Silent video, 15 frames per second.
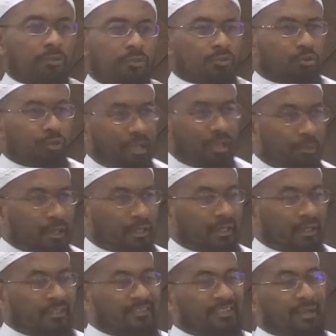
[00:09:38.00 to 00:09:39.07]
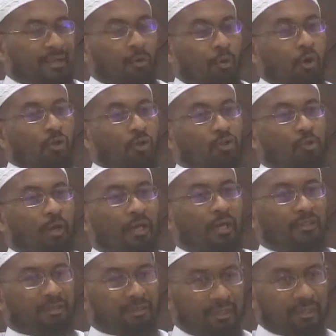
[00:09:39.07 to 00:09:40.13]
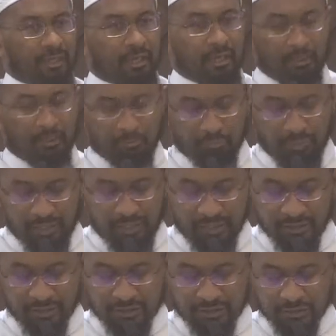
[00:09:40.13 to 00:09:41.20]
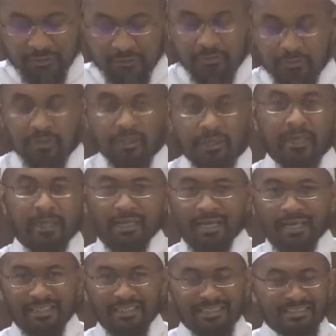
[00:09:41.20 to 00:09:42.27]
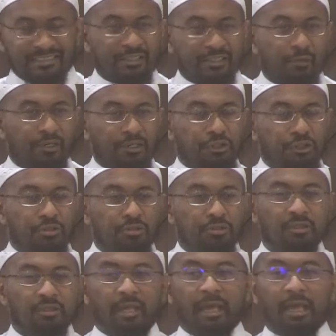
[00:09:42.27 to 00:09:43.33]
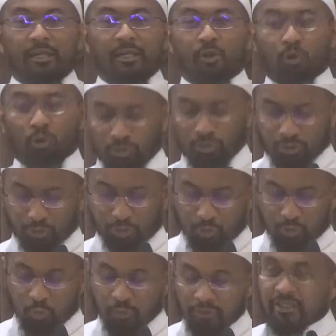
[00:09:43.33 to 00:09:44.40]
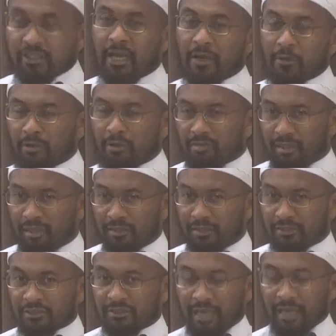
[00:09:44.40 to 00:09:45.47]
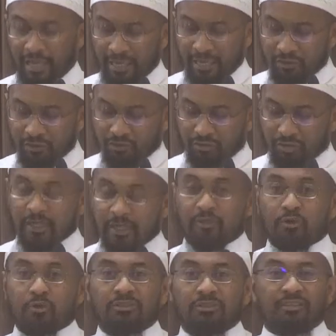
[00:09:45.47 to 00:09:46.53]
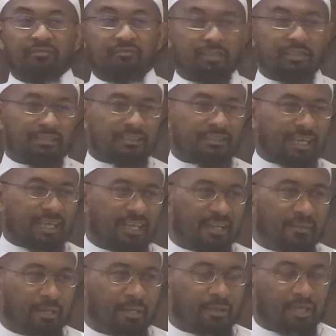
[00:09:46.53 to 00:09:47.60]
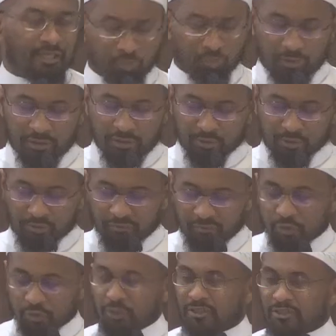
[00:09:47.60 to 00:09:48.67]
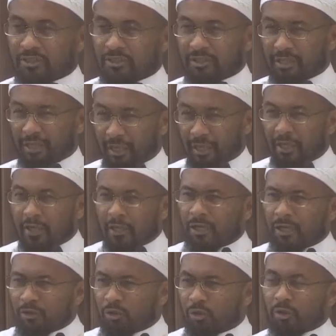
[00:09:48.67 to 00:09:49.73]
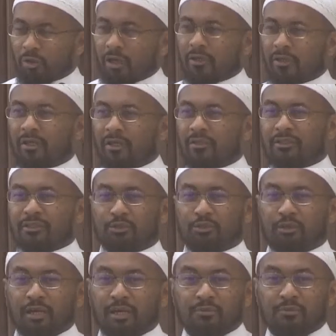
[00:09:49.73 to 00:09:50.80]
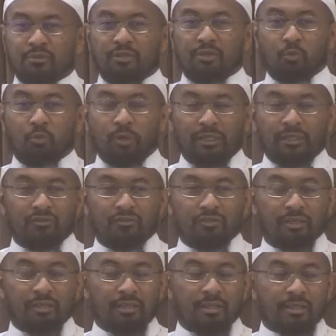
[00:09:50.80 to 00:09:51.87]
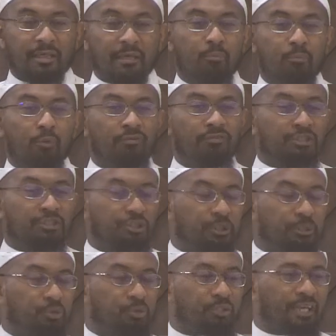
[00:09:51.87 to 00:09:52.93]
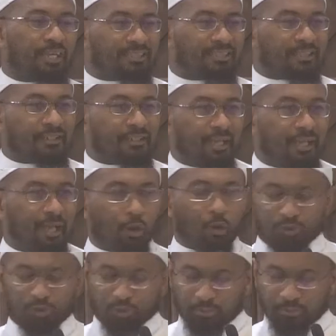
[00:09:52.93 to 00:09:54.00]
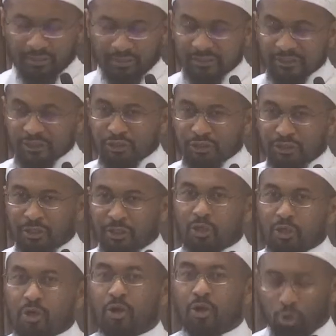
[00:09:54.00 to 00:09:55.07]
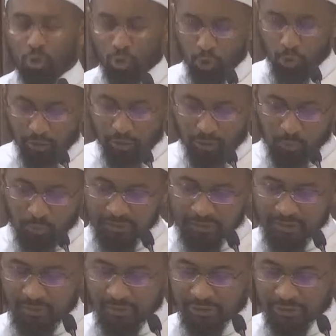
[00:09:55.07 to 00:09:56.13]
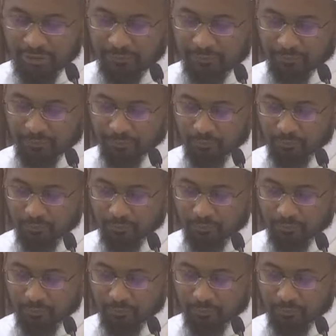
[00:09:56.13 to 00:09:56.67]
Sulaiman alayhi salam also had a rih, because it is directional, and it also would carry things, and it could defeat his enemy. That's why it's referred to as a rih. In the Quran, Allah describes the wind that moves the ships as a rih also, because it's singular, going in one direction.